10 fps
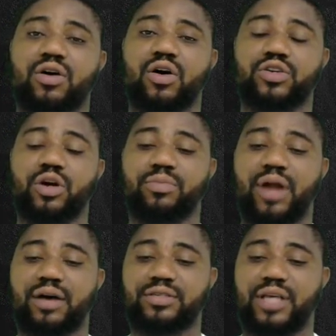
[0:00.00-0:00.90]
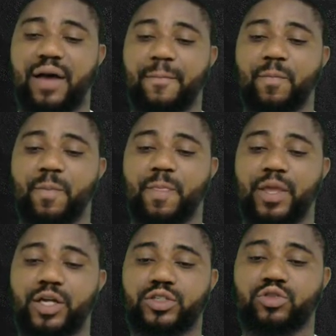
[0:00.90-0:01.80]
on your browser.
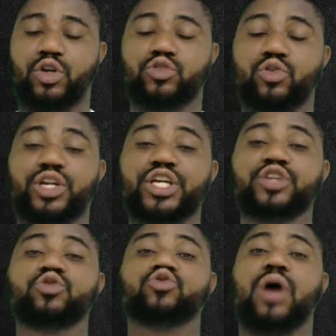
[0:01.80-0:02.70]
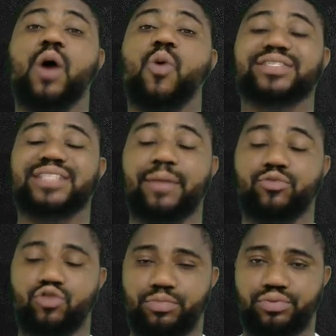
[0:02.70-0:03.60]
It is going to lead you to our
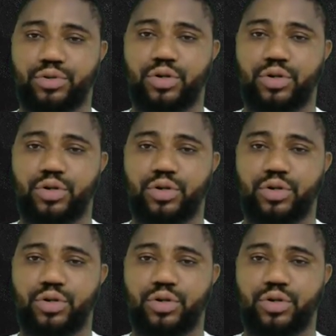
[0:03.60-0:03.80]
WhatsApp group.